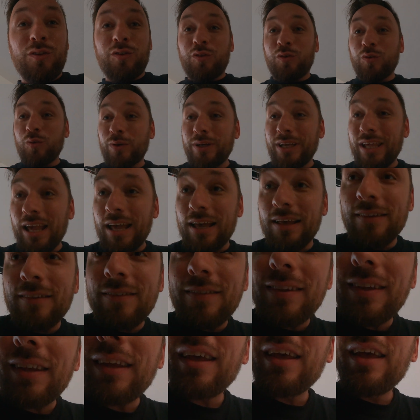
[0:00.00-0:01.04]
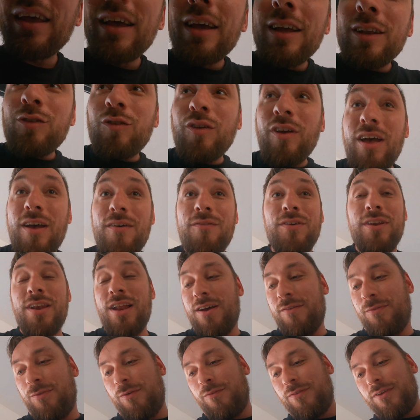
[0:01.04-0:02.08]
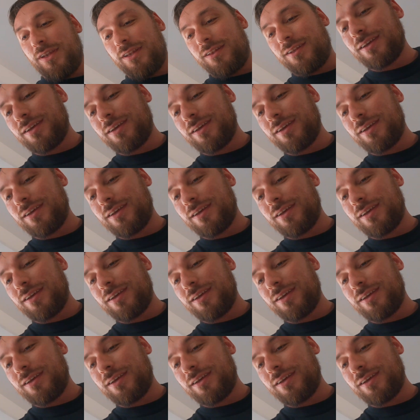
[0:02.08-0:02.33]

2 cans to have enough of it.